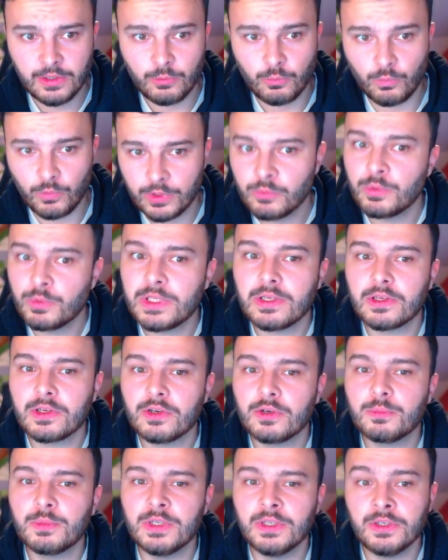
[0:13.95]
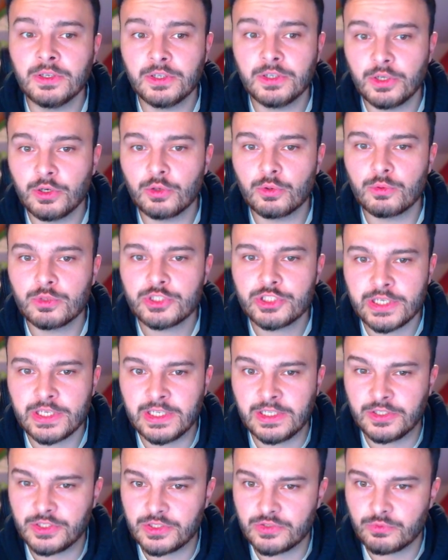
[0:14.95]
One week ago but no
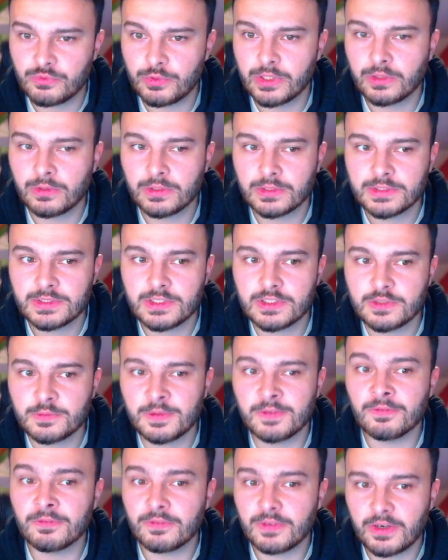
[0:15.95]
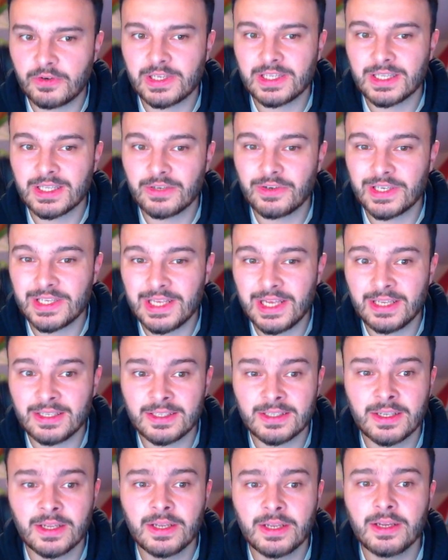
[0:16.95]
changes. Rui Costa has been very clear
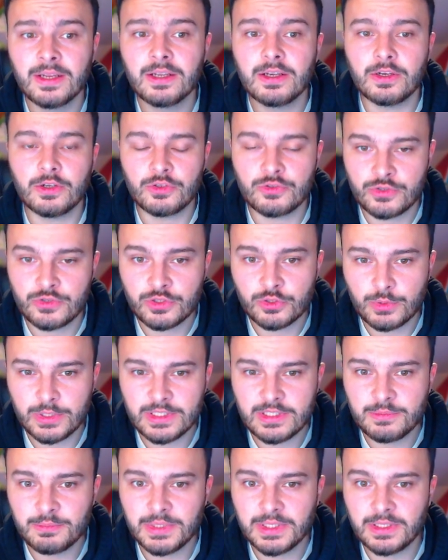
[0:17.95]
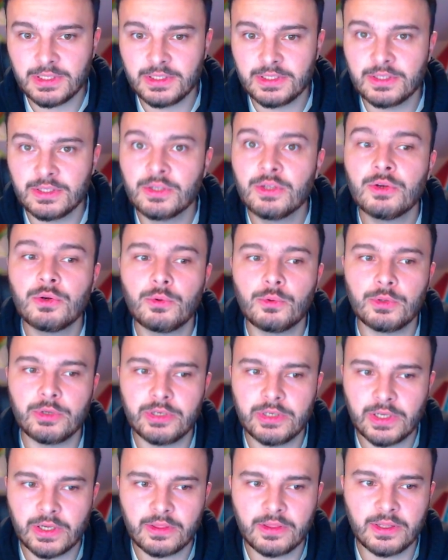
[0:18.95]
again, 120 million or
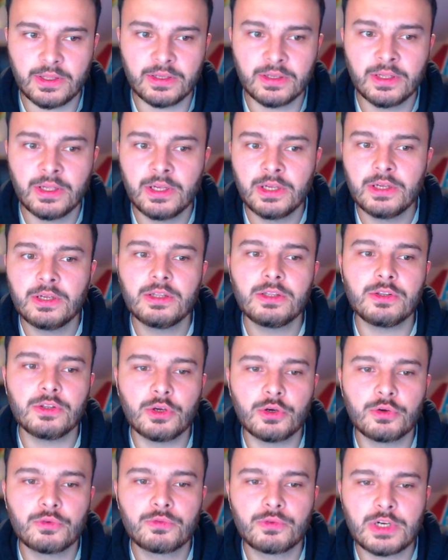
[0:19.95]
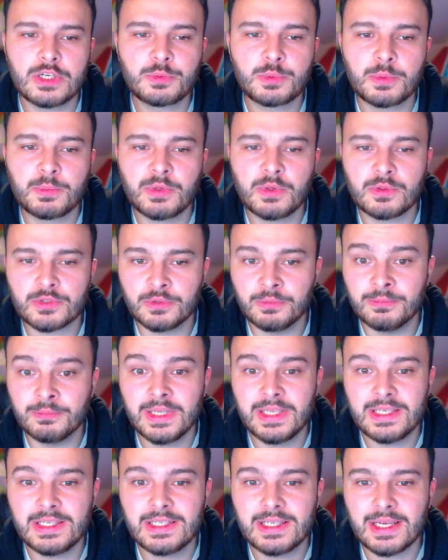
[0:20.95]
nothing. No fresh proposal
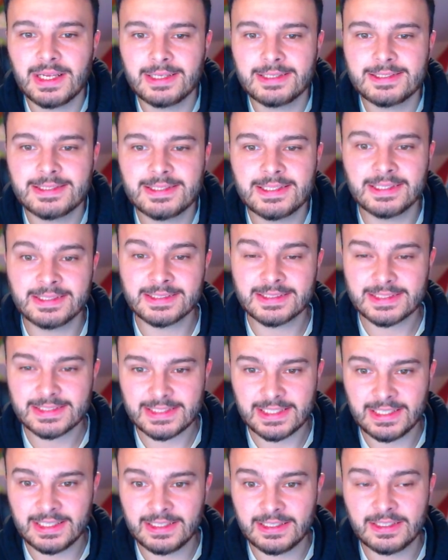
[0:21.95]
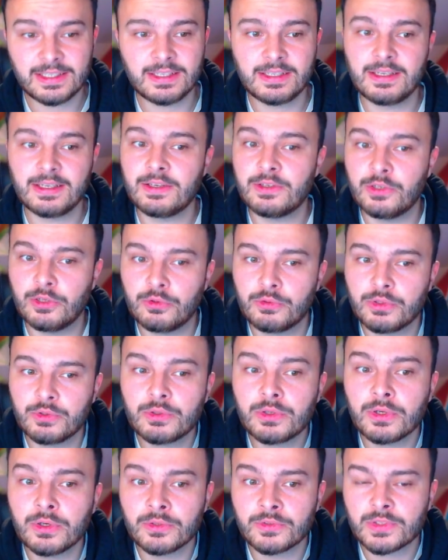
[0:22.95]
made as things stand and no new
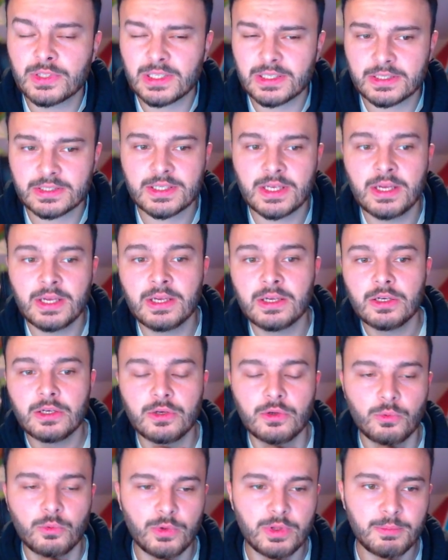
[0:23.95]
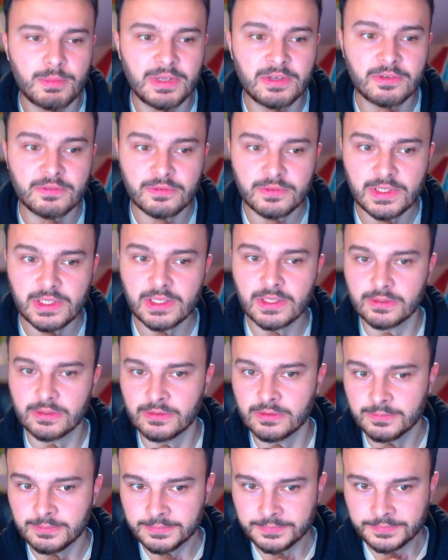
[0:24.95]
contacts with Benfica.